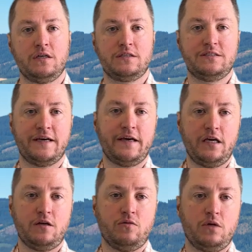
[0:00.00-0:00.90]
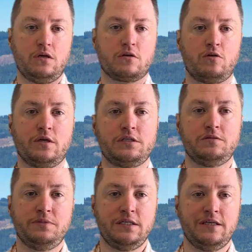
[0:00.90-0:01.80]
Today we are going
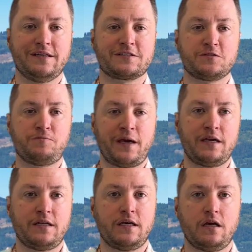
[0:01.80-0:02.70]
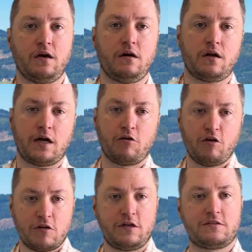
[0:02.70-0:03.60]
to be expanding on our
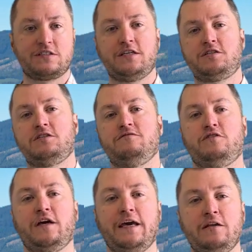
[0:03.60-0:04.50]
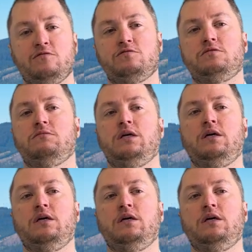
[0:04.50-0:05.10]
earlier discussion of volcanoes.